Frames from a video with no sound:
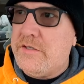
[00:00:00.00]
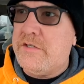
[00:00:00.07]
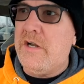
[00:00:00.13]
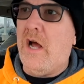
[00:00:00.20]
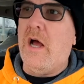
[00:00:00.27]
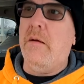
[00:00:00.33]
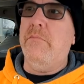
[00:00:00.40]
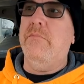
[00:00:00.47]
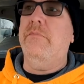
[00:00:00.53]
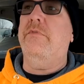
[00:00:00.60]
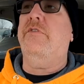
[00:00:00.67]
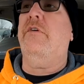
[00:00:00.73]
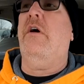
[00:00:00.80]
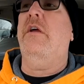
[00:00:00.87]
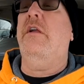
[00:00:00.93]
and stop.
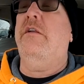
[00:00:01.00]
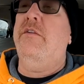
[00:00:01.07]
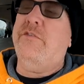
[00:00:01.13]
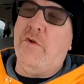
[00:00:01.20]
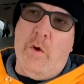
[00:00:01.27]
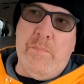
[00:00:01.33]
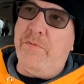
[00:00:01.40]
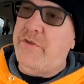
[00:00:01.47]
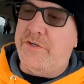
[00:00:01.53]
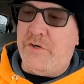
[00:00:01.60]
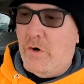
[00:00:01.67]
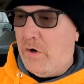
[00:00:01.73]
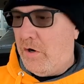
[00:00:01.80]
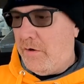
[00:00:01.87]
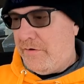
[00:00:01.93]
So I just opened the
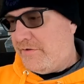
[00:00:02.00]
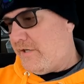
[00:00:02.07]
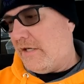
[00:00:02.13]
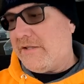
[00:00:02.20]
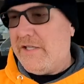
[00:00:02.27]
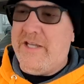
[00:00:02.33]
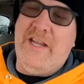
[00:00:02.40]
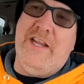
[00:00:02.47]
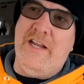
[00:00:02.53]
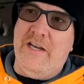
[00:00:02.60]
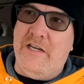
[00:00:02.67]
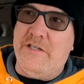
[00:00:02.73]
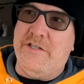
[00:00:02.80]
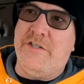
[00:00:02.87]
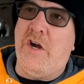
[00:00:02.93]
door and stuck the key
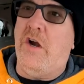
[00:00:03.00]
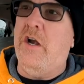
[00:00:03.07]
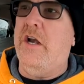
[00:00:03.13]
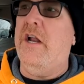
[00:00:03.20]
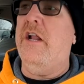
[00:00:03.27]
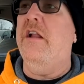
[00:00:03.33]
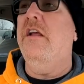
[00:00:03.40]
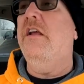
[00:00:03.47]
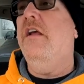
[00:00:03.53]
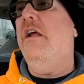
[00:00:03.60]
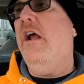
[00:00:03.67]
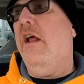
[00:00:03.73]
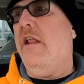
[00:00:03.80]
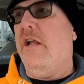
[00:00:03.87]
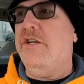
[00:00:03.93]
in and started it.
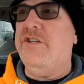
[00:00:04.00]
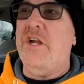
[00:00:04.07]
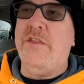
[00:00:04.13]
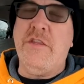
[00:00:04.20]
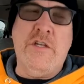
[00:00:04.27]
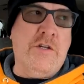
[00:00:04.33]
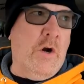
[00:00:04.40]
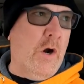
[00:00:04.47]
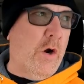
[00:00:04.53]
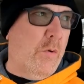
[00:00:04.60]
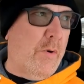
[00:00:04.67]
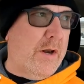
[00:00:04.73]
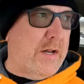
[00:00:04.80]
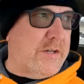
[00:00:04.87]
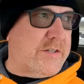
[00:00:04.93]
And I shut the door,
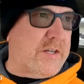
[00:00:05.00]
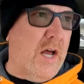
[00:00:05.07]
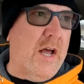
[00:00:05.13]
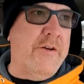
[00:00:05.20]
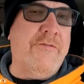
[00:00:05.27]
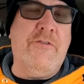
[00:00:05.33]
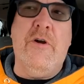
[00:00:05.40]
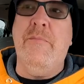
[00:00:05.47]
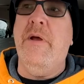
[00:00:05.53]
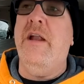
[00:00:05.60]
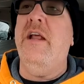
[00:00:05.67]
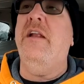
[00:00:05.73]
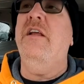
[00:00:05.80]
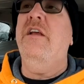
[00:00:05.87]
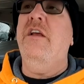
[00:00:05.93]
went inside for a
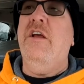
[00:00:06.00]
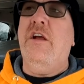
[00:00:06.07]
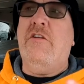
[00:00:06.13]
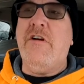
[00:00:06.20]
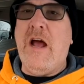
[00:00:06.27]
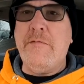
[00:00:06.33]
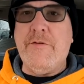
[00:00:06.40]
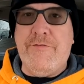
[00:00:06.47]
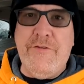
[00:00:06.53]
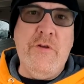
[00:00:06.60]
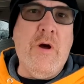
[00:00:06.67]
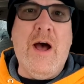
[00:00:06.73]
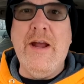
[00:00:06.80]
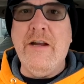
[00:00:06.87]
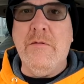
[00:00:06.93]
minute, grabbed a
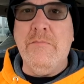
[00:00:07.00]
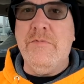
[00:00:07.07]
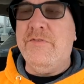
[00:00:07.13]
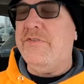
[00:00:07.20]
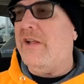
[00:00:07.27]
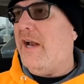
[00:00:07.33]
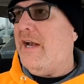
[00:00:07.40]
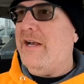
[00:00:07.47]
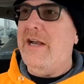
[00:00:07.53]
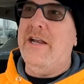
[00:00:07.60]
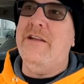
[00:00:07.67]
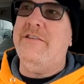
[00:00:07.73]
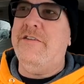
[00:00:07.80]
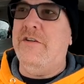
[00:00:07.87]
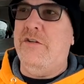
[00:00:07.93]
few items that I
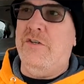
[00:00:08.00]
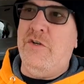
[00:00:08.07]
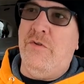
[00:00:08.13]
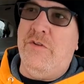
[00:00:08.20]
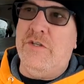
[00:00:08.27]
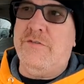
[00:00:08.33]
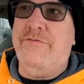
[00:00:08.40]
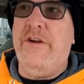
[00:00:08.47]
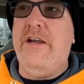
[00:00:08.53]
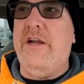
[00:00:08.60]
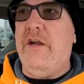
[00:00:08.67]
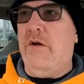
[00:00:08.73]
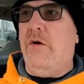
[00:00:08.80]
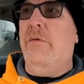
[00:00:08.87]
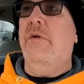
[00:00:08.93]
needed to do this
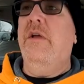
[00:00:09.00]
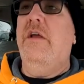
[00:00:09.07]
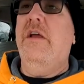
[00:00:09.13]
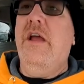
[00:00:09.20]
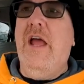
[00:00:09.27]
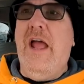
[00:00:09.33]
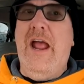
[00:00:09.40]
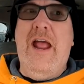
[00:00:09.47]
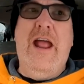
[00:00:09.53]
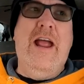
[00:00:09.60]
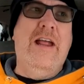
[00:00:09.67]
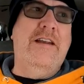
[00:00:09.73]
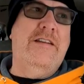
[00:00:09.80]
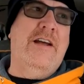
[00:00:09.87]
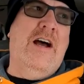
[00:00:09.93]
video.
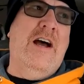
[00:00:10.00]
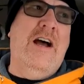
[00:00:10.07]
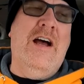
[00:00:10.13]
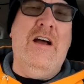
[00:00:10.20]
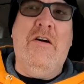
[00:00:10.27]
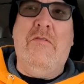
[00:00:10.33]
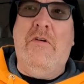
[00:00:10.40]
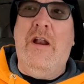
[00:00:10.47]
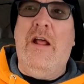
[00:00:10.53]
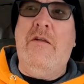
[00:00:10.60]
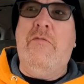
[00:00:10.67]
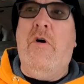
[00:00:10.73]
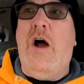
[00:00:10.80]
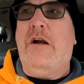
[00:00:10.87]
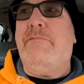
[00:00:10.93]
And when
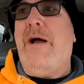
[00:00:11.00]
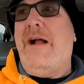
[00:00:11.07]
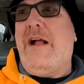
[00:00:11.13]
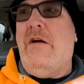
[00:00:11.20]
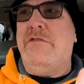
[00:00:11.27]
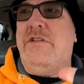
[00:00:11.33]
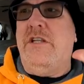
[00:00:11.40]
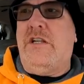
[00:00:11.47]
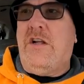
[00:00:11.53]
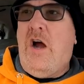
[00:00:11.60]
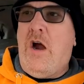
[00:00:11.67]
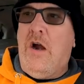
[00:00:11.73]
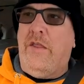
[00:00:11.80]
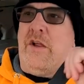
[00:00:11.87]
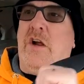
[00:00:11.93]
I walked back out to the
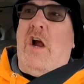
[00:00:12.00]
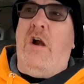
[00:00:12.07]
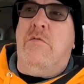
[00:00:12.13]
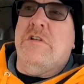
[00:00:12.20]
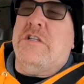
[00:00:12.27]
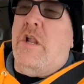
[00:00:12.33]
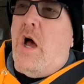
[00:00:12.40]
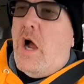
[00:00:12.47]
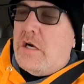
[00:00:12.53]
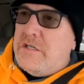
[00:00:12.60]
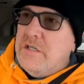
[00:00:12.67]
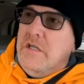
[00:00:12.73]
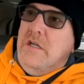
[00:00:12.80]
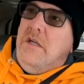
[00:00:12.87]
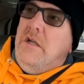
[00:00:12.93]
car was
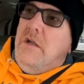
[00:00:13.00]
locked.